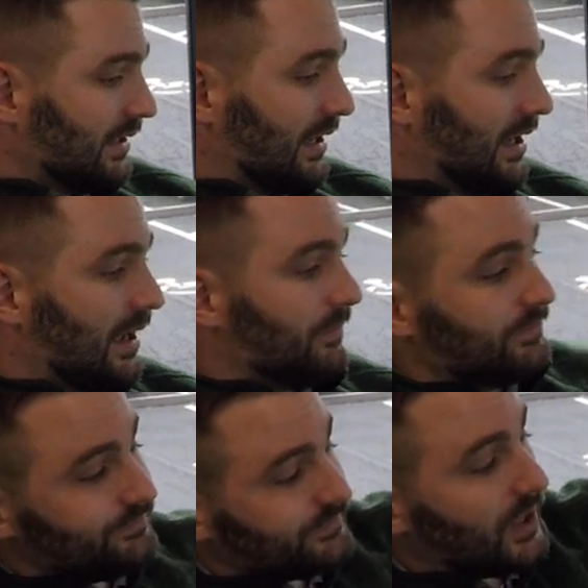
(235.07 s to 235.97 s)

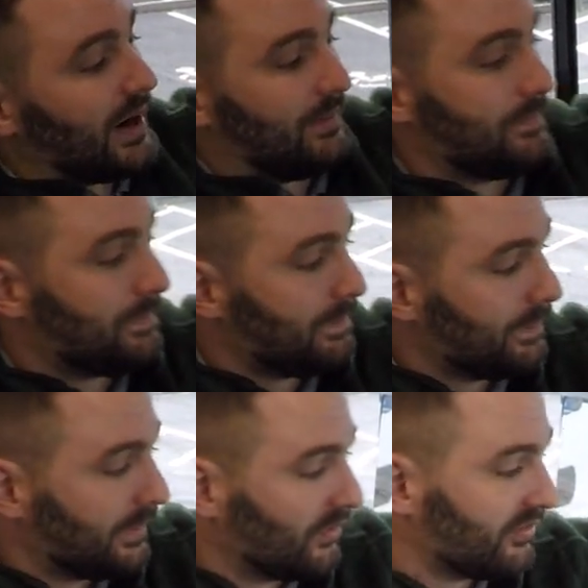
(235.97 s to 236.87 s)
Alright,
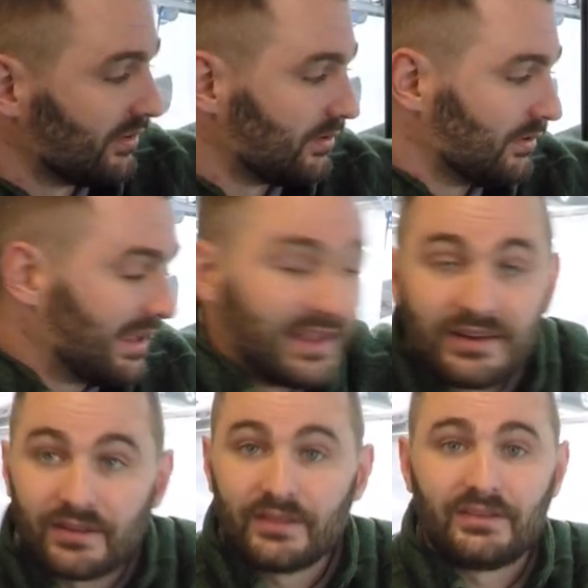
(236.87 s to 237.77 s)
there is a little light
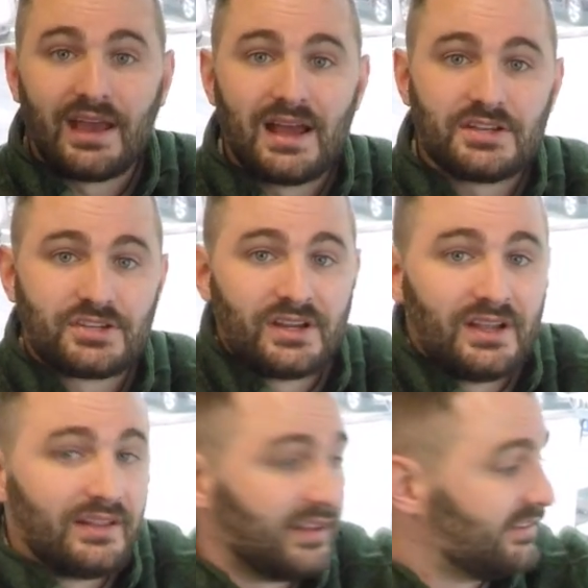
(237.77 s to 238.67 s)
here on the dash
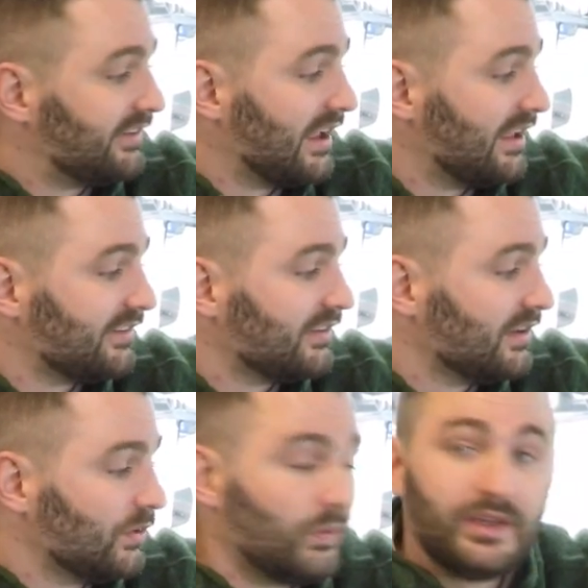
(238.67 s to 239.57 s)
that says
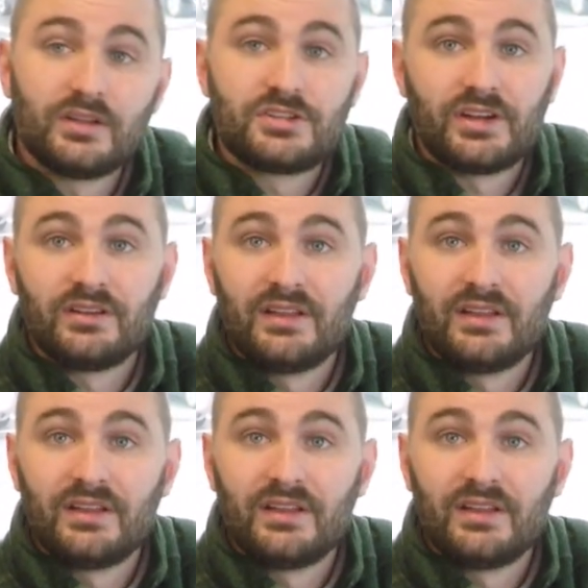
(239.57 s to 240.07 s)
wheelchair